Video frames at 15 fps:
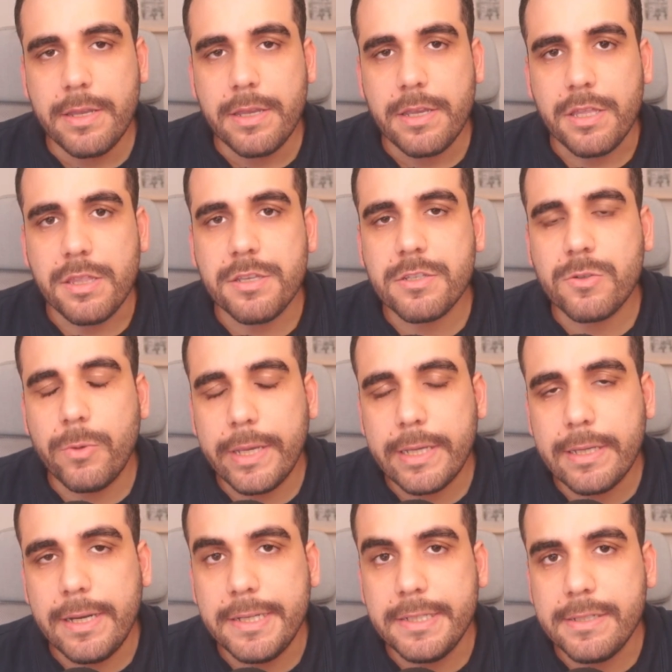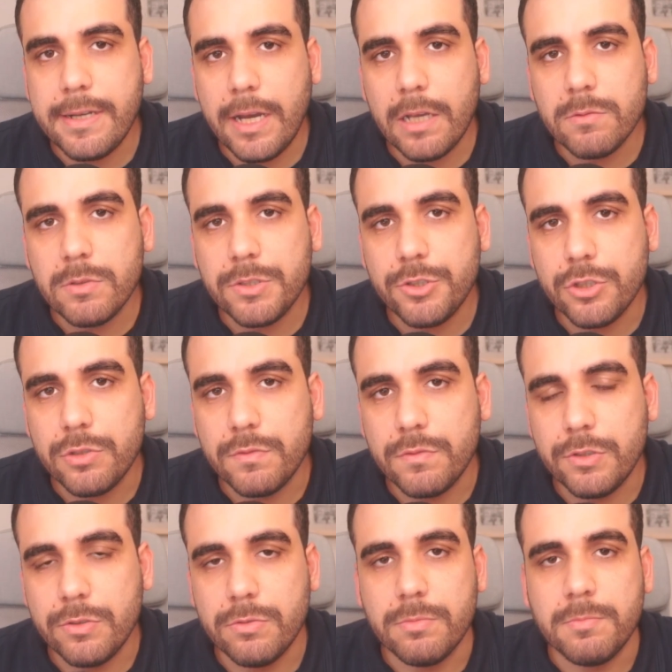In this quick guide, I will show
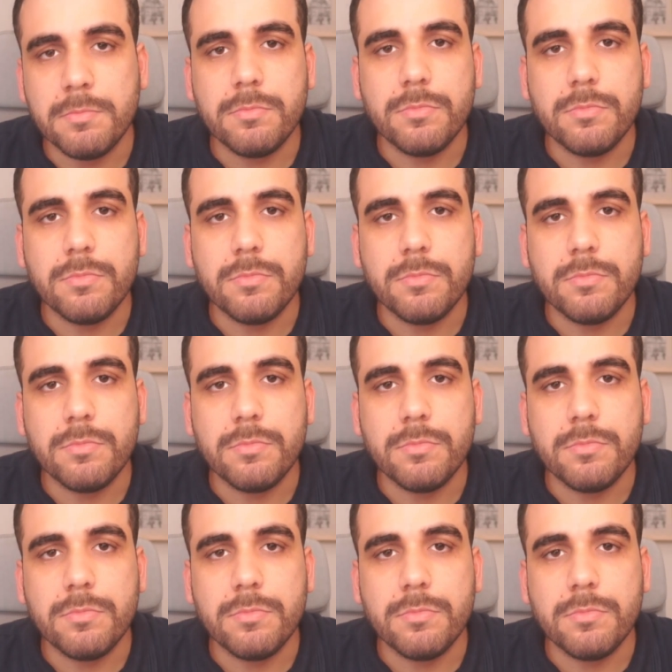you